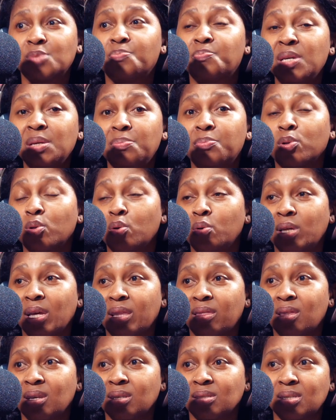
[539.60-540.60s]
It's people who
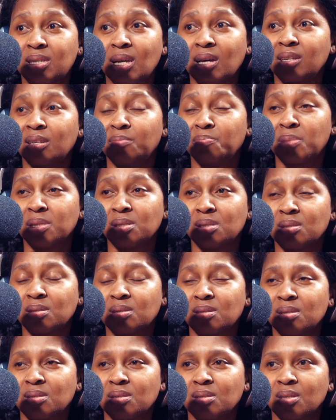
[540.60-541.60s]
get things done in
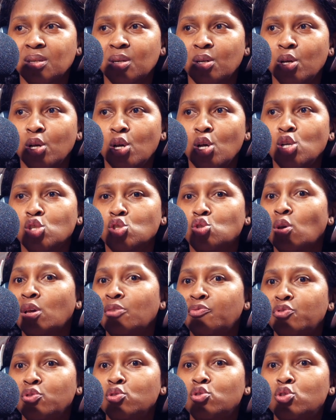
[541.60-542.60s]
businesses. So if you